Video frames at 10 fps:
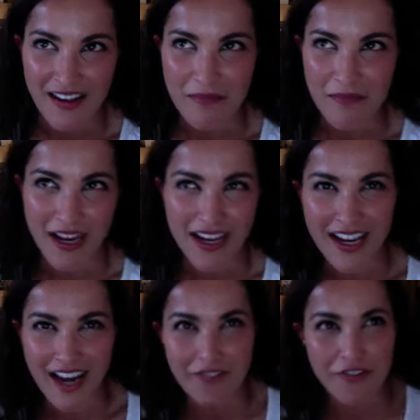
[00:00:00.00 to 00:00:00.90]
but I
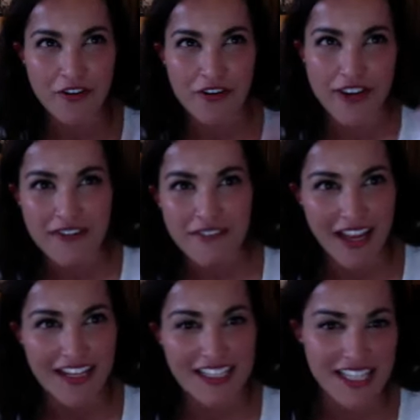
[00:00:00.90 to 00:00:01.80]
kind of crave that
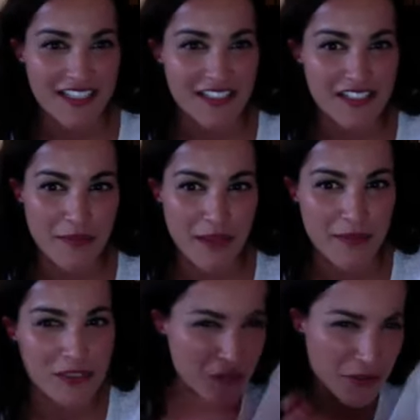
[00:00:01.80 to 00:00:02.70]
in a sense to be able
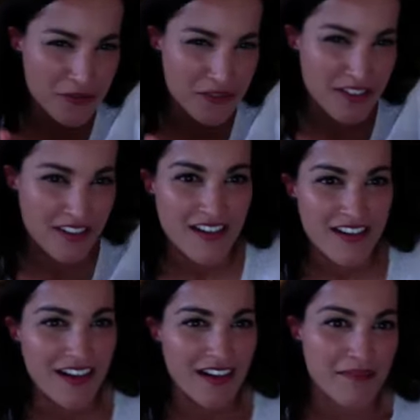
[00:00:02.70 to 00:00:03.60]
to grow
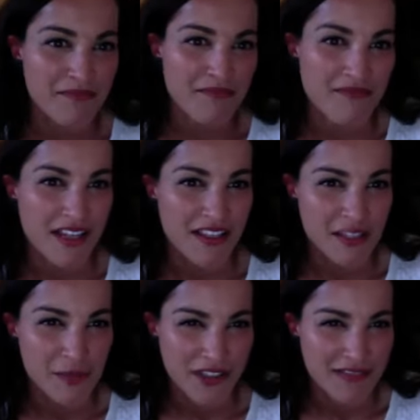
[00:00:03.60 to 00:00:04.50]
at this
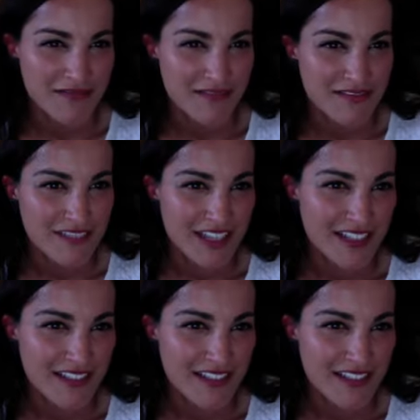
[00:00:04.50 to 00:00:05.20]
point, I think.